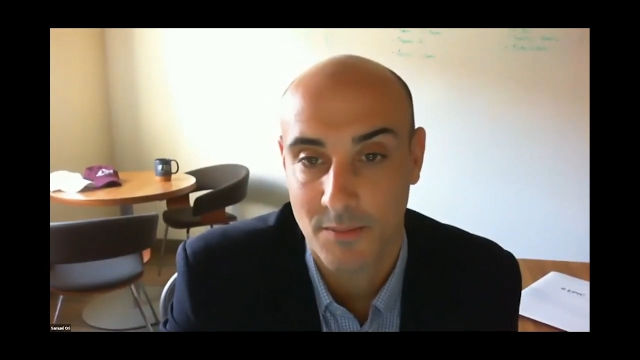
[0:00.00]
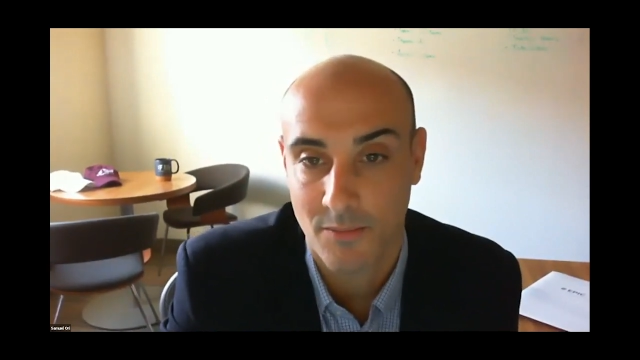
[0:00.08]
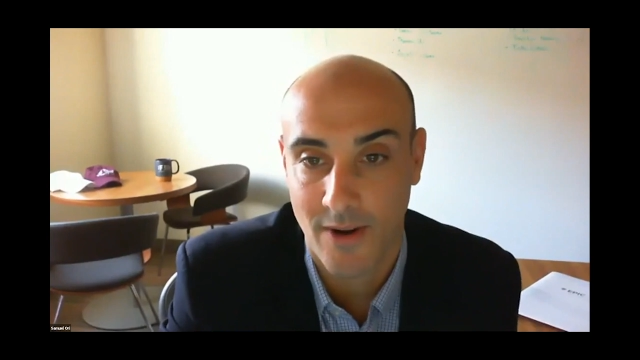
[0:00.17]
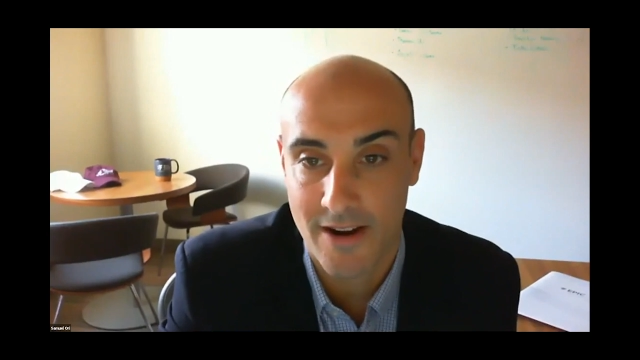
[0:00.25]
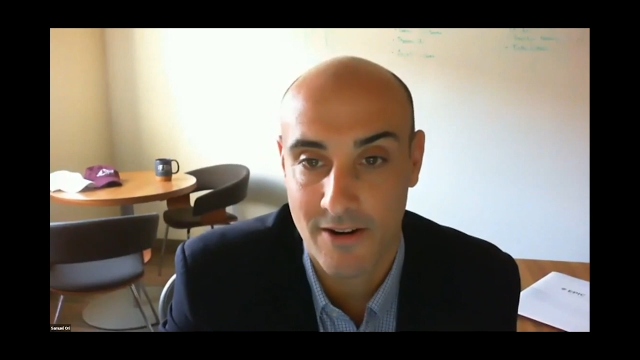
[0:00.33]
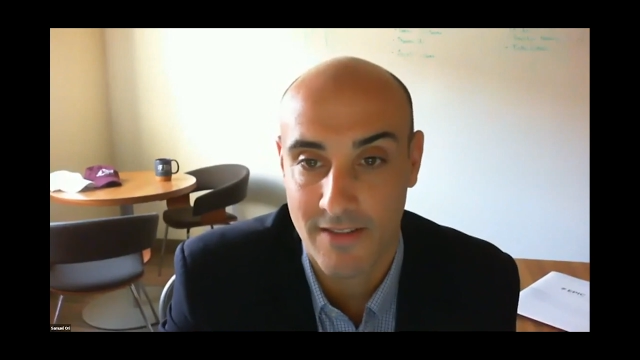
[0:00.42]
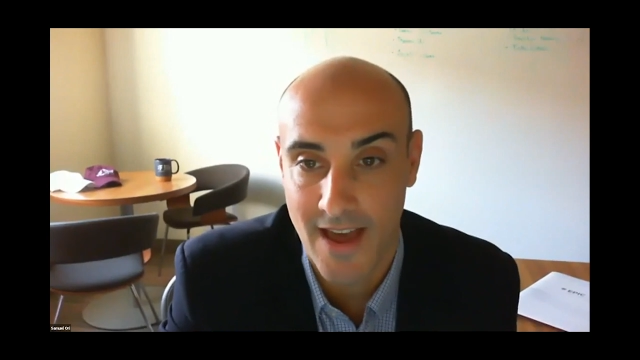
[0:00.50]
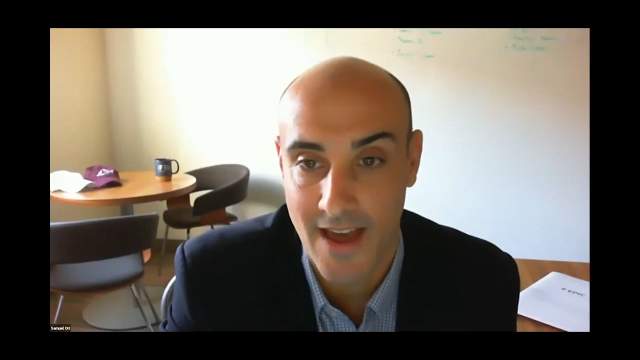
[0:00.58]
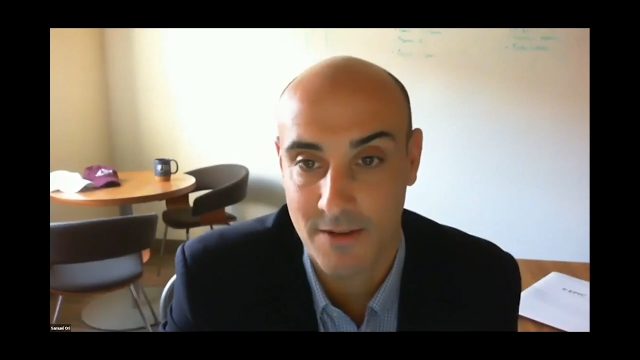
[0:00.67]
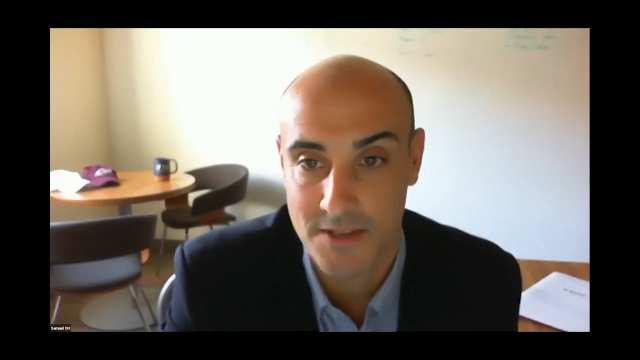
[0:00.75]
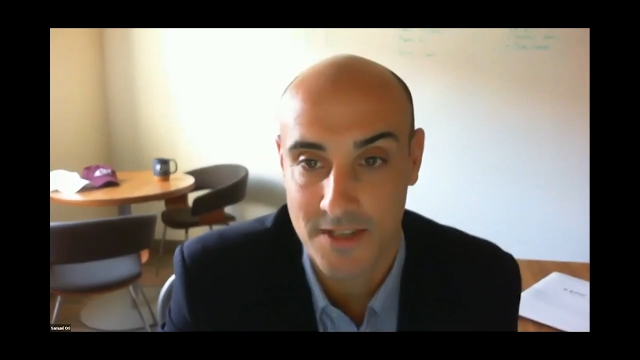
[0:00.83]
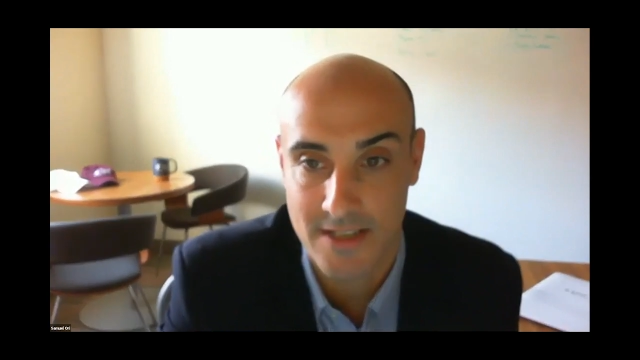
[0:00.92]
Prior to that,
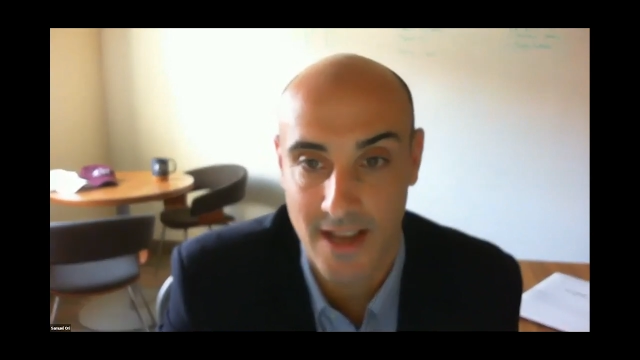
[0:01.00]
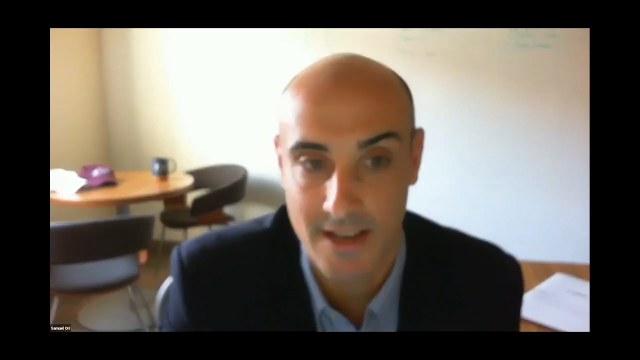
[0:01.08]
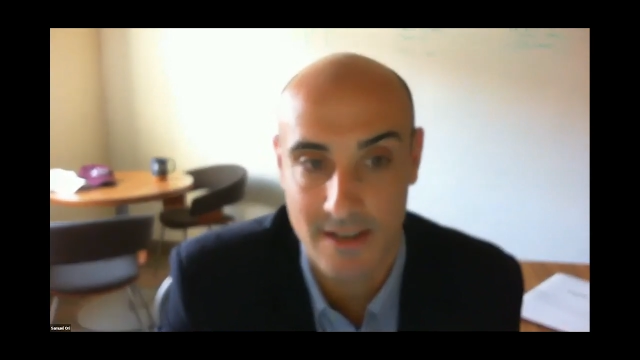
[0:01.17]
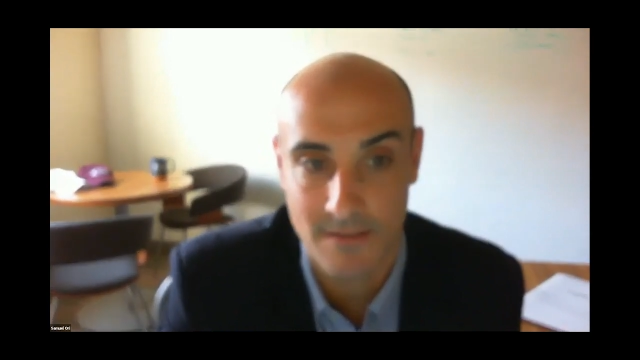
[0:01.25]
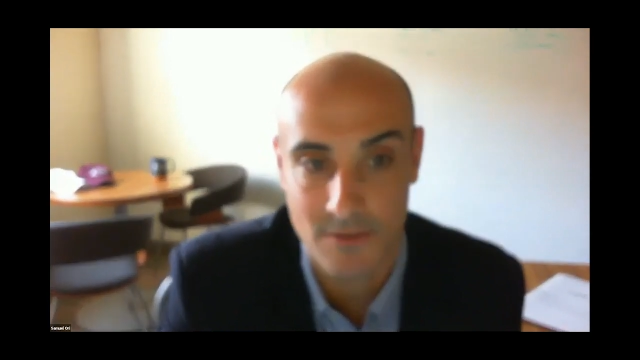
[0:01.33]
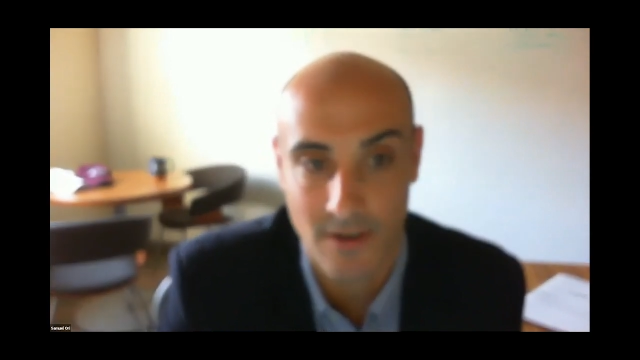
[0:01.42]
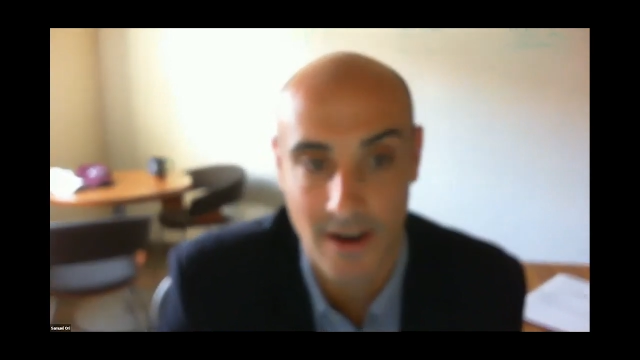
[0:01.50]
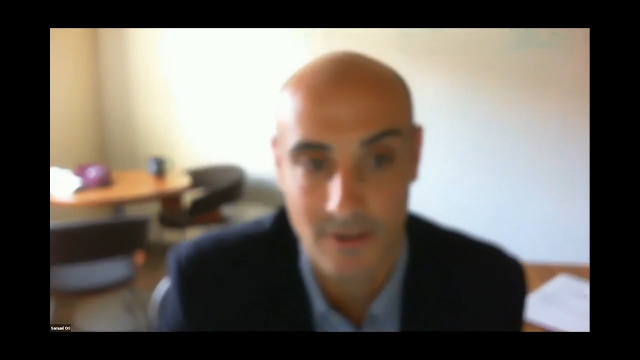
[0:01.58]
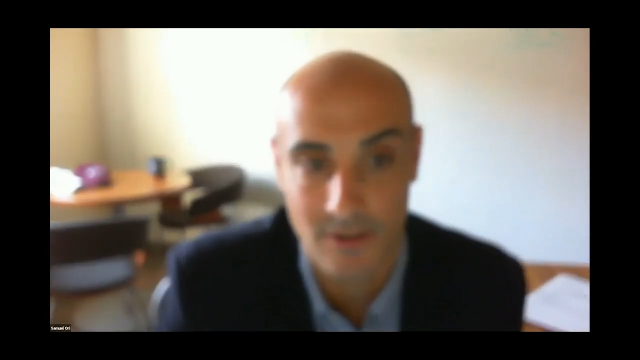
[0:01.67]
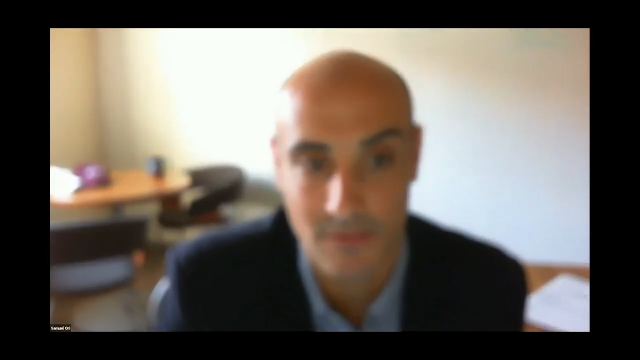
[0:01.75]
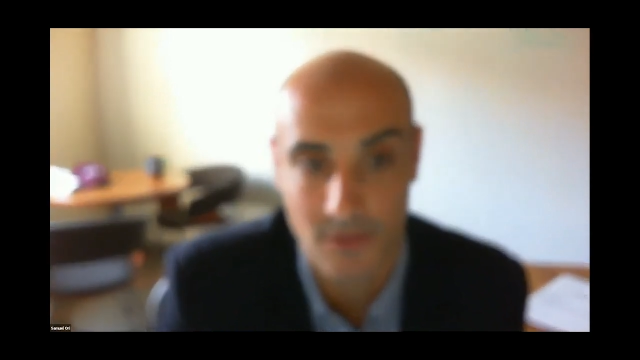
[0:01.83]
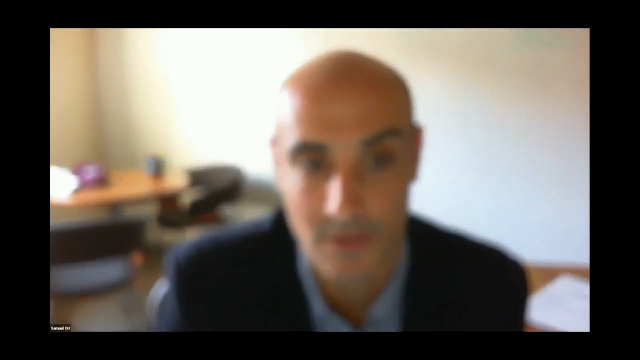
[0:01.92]
he was executive
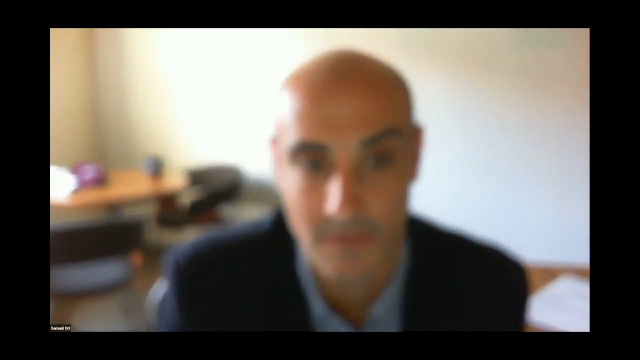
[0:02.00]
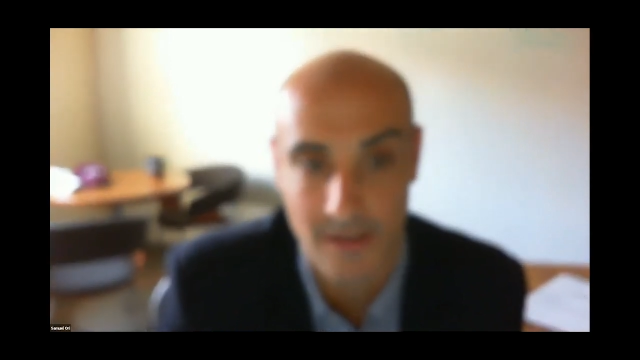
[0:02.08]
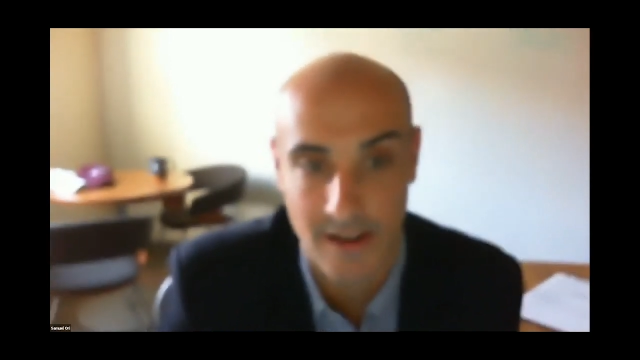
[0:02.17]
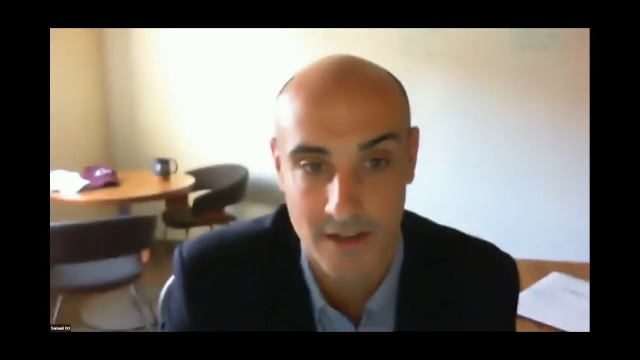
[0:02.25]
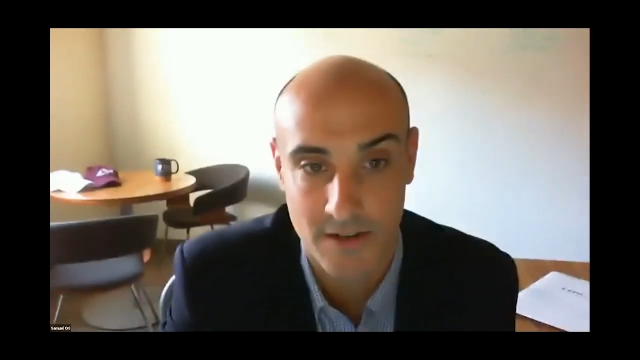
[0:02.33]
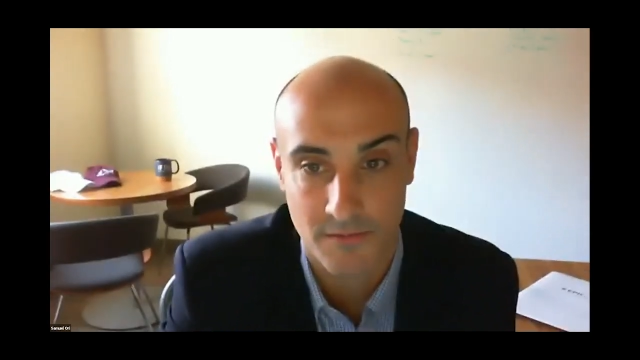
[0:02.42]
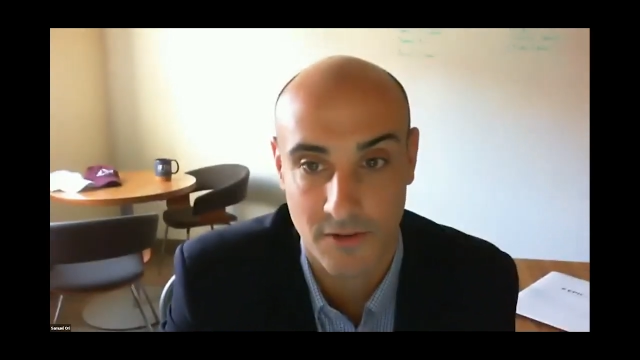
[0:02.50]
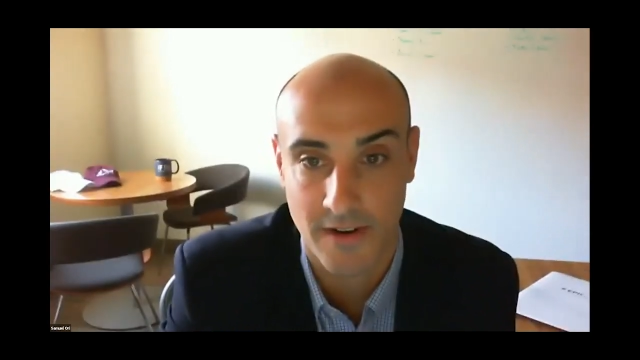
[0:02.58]
director for